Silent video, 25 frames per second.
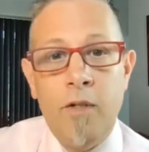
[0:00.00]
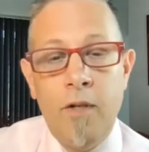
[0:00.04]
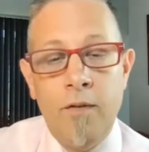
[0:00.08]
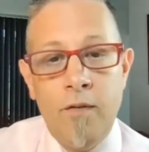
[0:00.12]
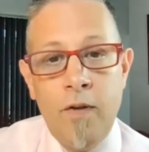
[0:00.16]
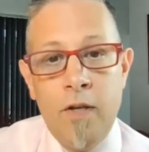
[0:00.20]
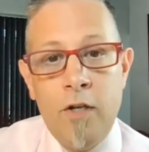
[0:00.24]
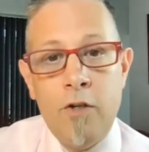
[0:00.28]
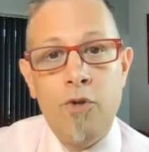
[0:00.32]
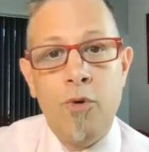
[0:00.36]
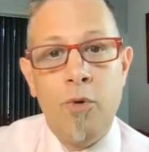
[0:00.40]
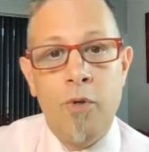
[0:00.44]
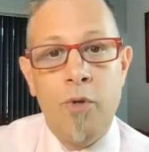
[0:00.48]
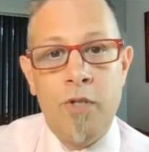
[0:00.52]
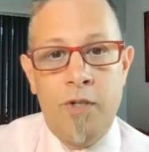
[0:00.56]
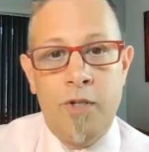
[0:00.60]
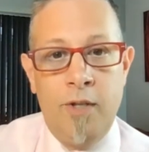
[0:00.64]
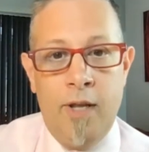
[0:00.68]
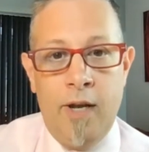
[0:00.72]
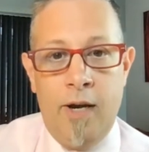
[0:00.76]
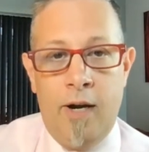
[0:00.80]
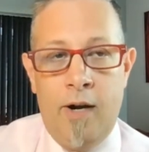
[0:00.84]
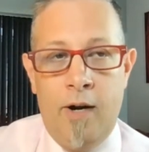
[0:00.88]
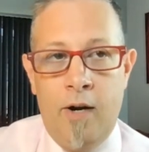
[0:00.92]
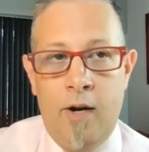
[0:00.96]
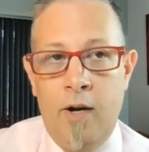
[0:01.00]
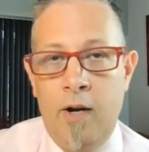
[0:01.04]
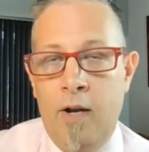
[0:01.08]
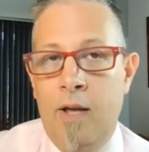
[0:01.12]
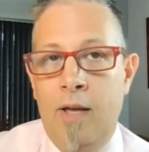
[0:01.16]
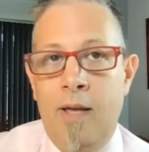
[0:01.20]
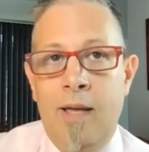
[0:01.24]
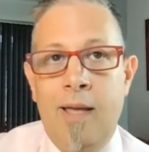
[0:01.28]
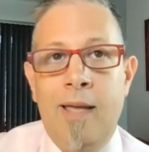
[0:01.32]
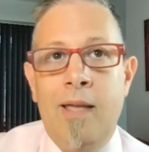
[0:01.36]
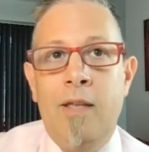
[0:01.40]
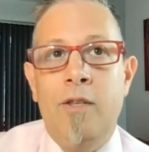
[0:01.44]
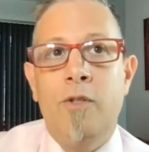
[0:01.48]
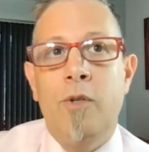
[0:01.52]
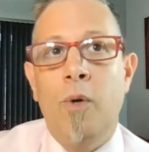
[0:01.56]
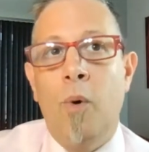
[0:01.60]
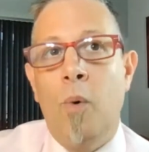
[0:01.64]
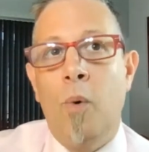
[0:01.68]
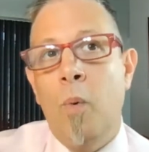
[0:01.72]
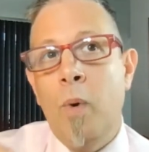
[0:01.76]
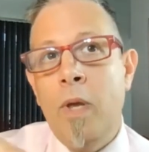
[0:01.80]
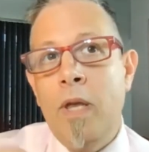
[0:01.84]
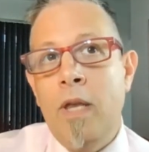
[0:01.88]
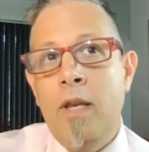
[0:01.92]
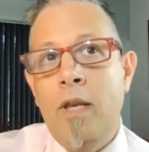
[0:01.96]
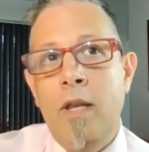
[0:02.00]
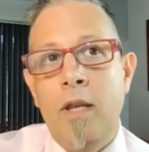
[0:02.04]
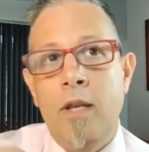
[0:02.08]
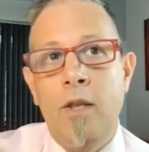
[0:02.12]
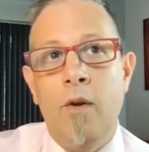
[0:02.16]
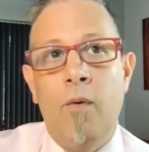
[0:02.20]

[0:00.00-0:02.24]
of interest there. So we need